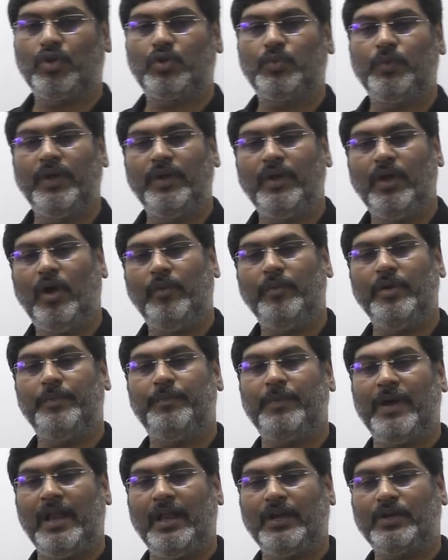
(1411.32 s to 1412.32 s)
one, how many
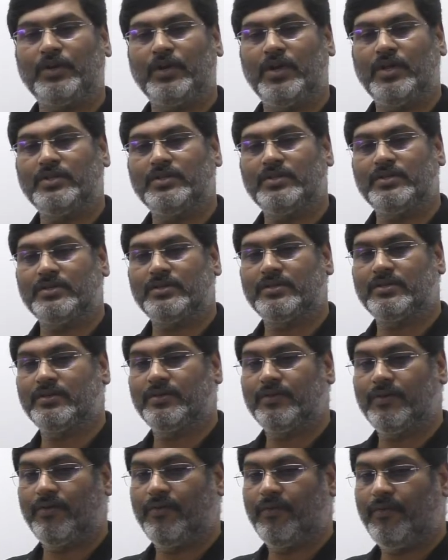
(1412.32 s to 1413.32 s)
pi electrons?
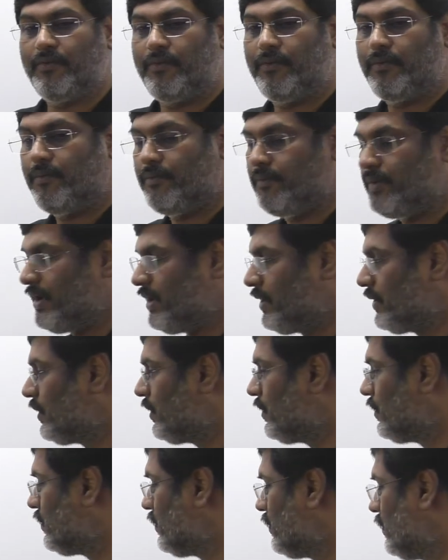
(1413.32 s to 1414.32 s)
Very
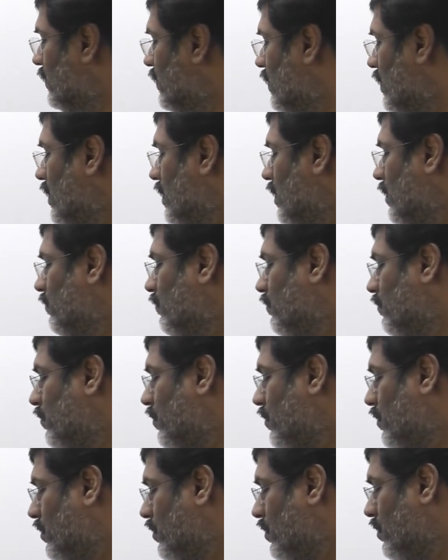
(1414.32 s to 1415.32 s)
good.
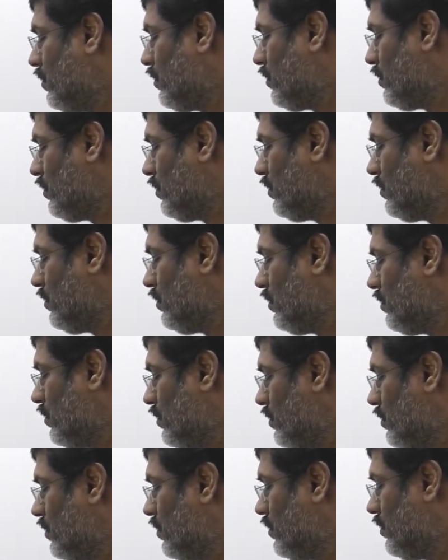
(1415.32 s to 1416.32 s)
4,
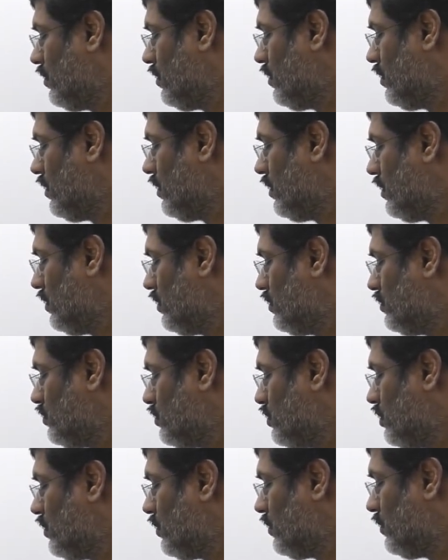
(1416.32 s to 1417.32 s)

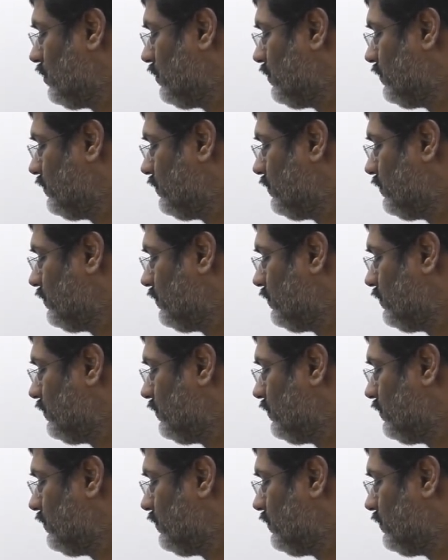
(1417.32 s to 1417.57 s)
0.